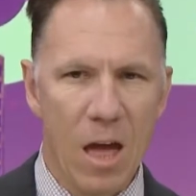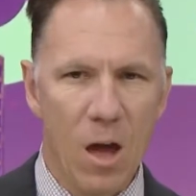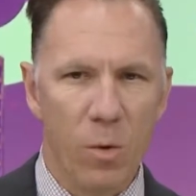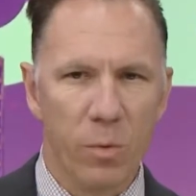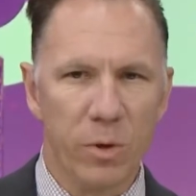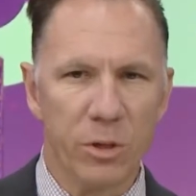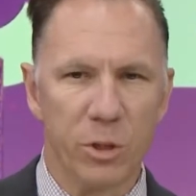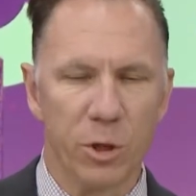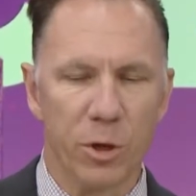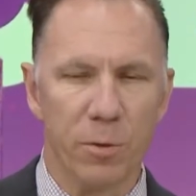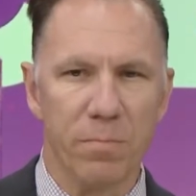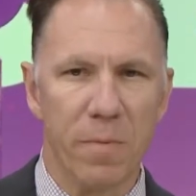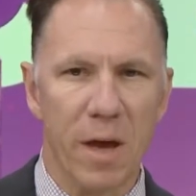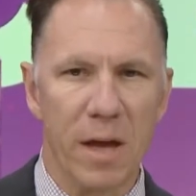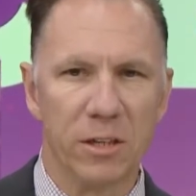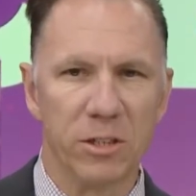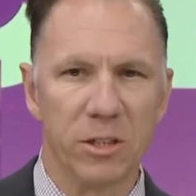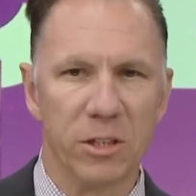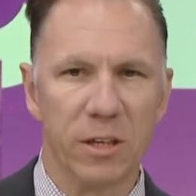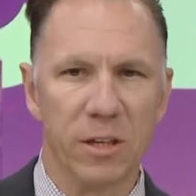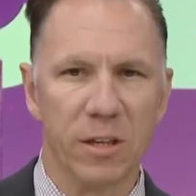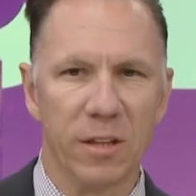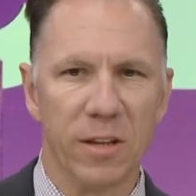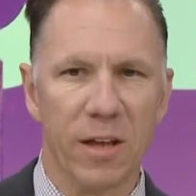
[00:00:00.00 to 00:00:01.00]
We should
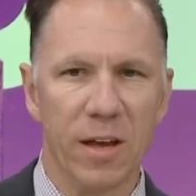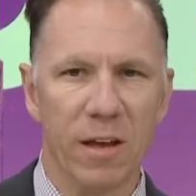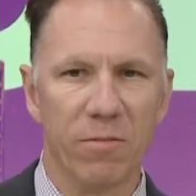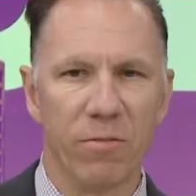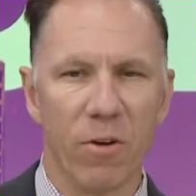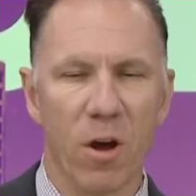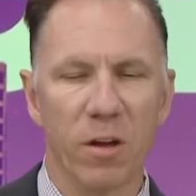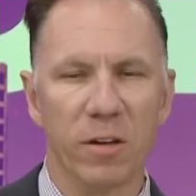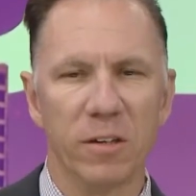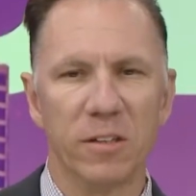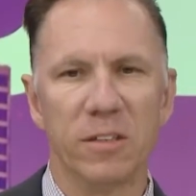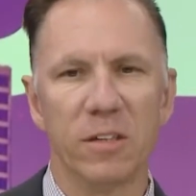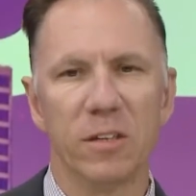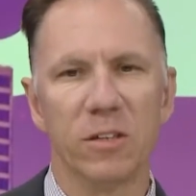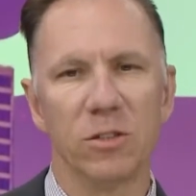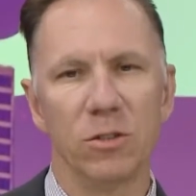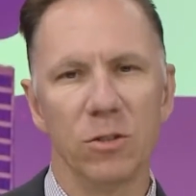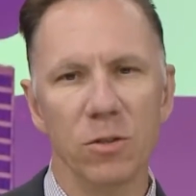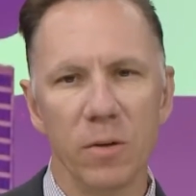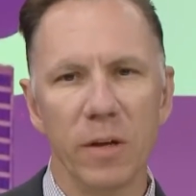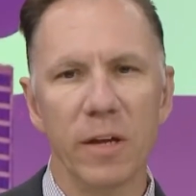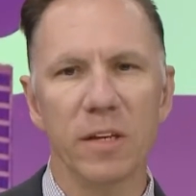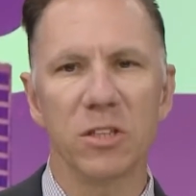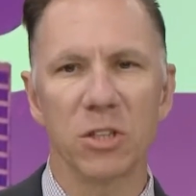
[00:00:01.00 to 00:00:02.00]
mention that volunteers
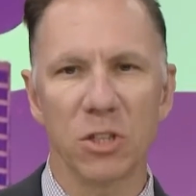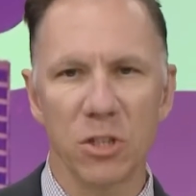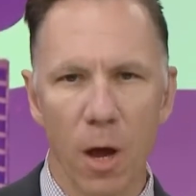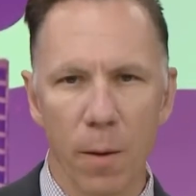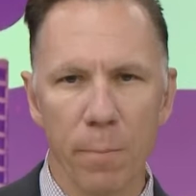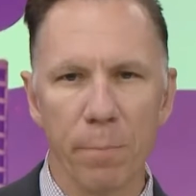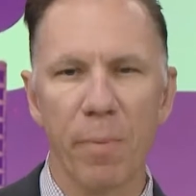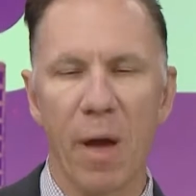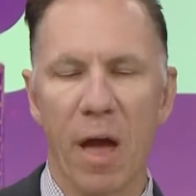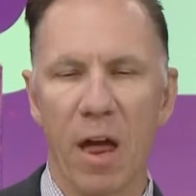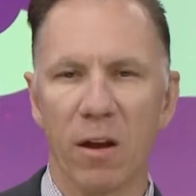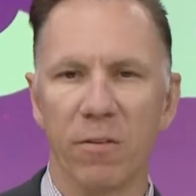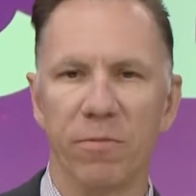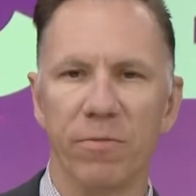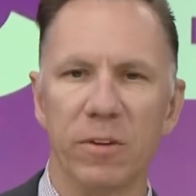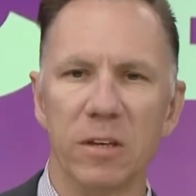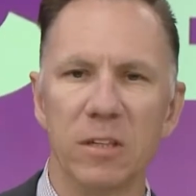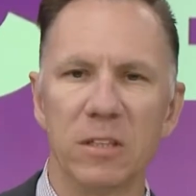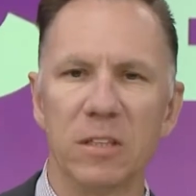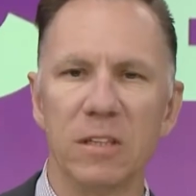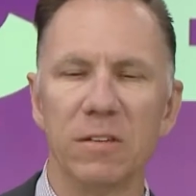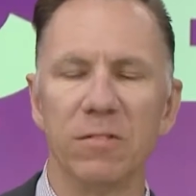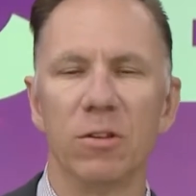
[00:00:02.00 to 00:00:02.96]
do get some benefits,